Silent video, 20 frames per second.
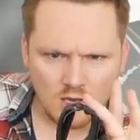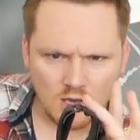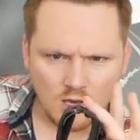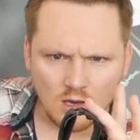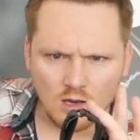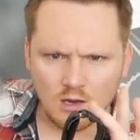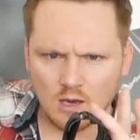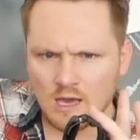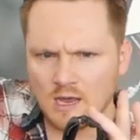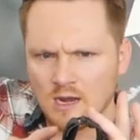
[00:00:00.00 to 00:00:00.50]

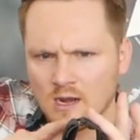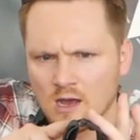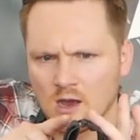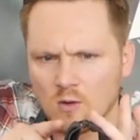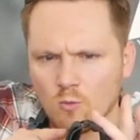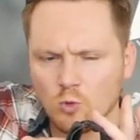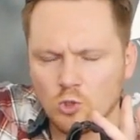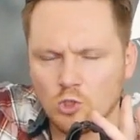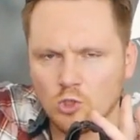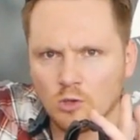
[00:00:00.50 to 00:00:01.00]
And I
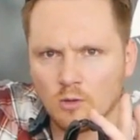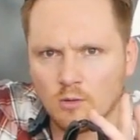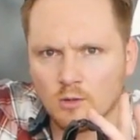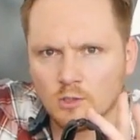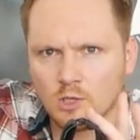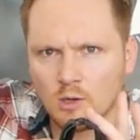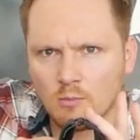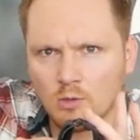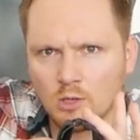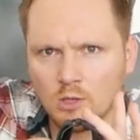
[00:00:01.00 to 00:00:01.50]
would
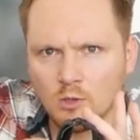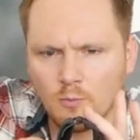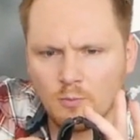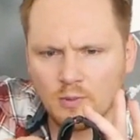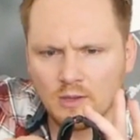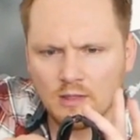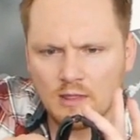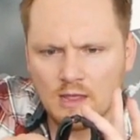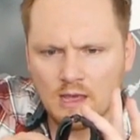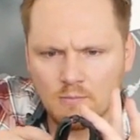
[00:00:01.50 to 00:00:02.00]
double loop
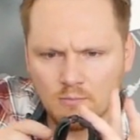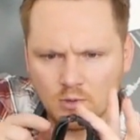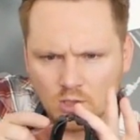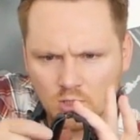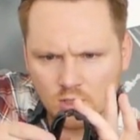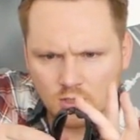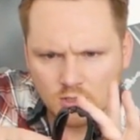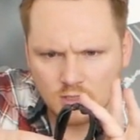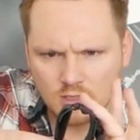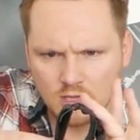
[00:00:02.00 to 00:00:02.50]
it then,
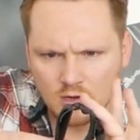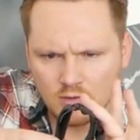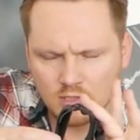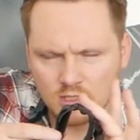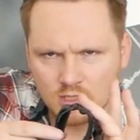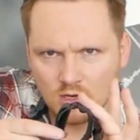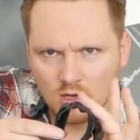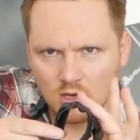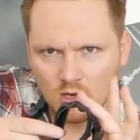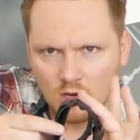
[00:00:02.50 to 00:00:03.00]
because there
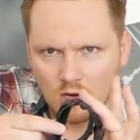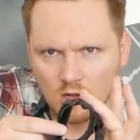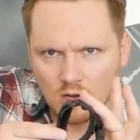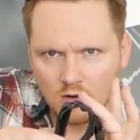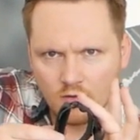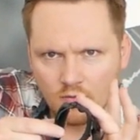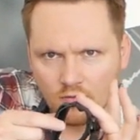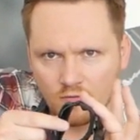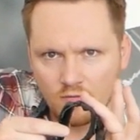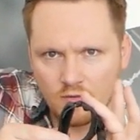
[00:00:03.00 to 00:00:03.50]
is not a
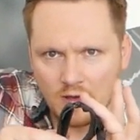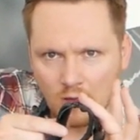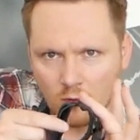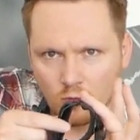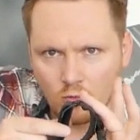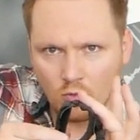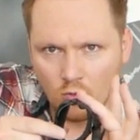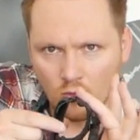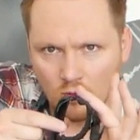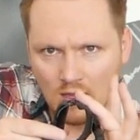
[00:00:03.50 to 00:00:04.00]
lot of
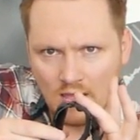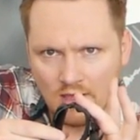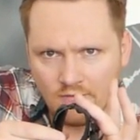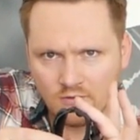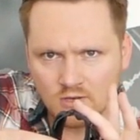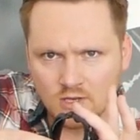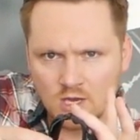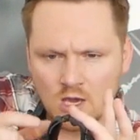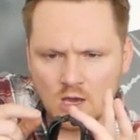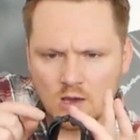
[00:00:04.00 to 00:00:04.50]
Velcro
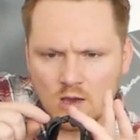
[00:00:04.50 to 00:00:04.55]
left,